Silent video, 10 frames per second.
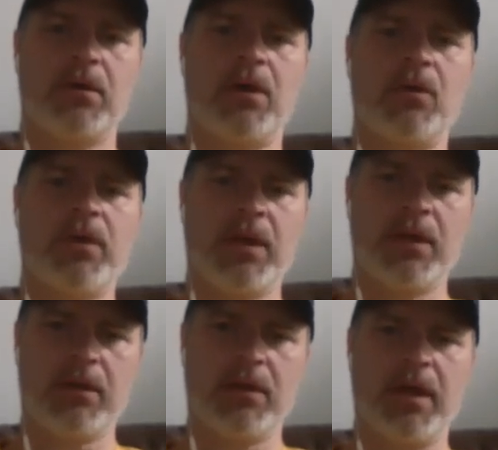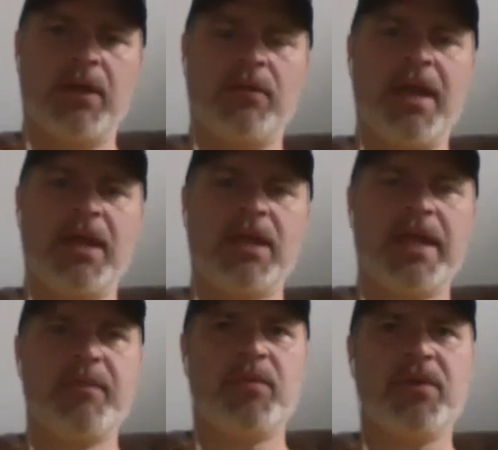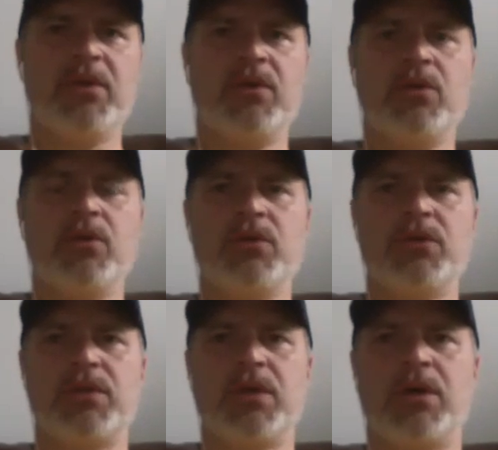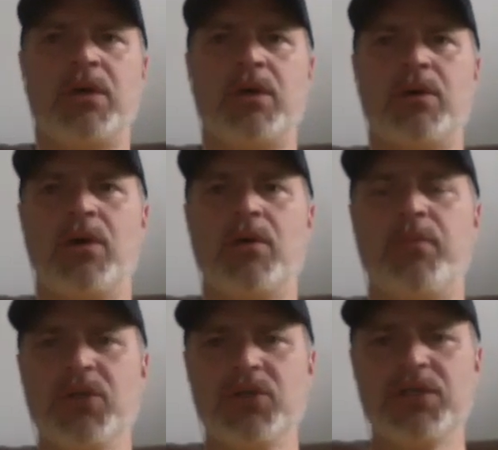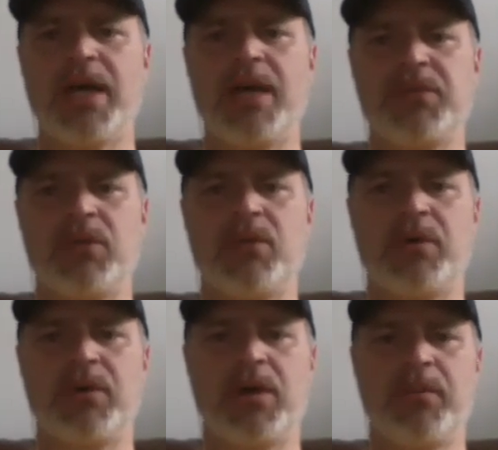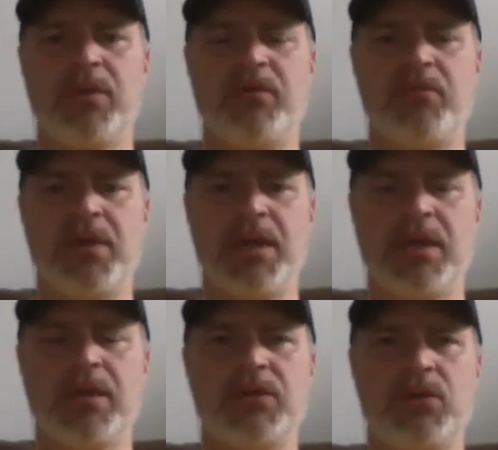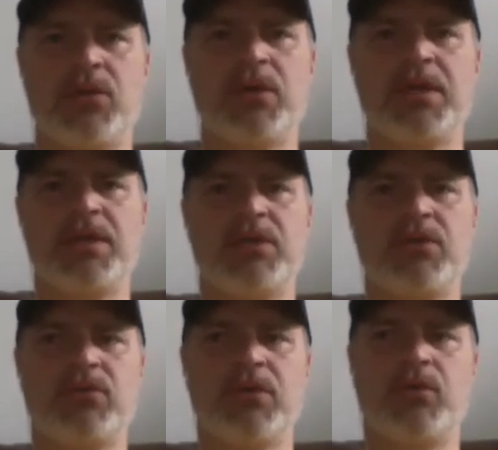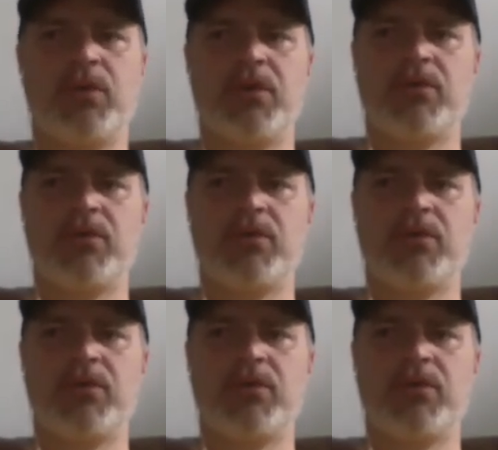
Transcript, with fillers: Okay. And Haiti came up in the news uh, a bunch of times. There were a couple of big stories re- with